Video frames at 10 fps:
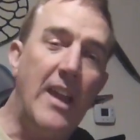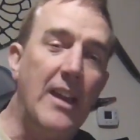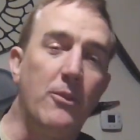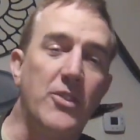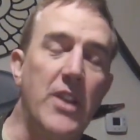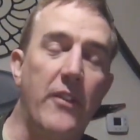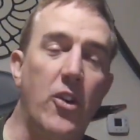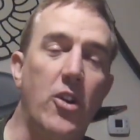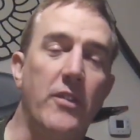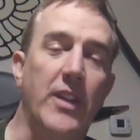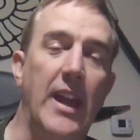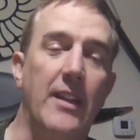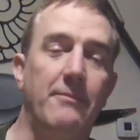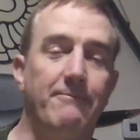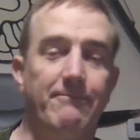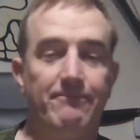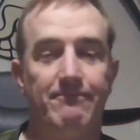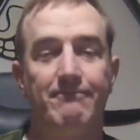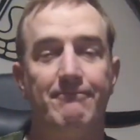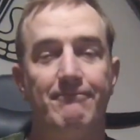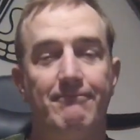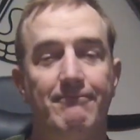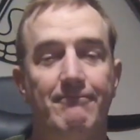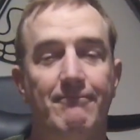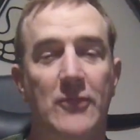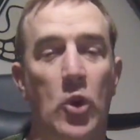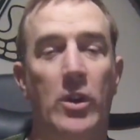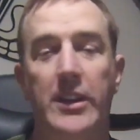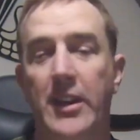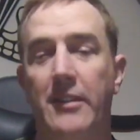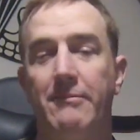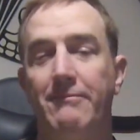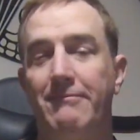and it was never heard of again. Totally done.